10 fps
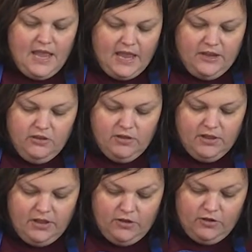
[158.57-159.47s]
And you
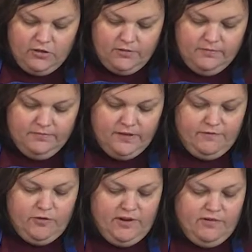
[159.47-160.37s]
can cook them a
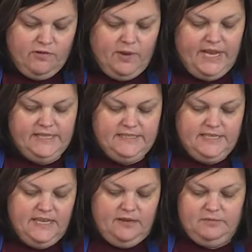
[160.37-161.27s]
few different ways
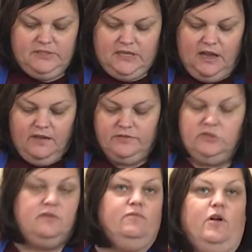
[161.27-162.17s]
to get them soft.
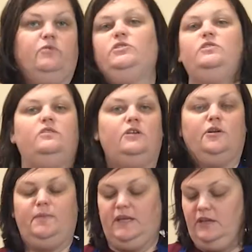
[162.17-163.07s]
You can roast
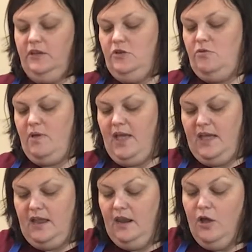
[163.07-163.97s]
them, you
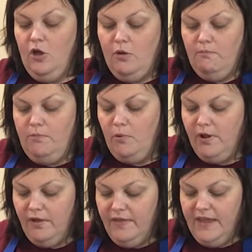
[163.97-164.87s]
can
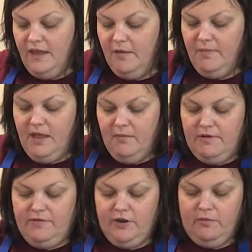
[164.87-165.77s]
boil them,
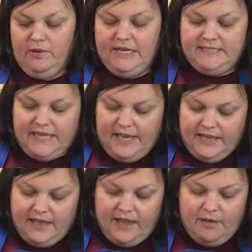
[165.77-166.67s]
but if you don't want to
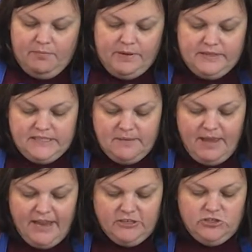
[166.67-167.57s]
take up some
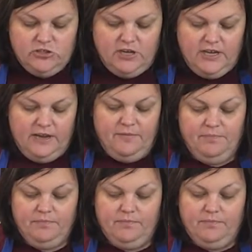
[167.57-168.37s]
extra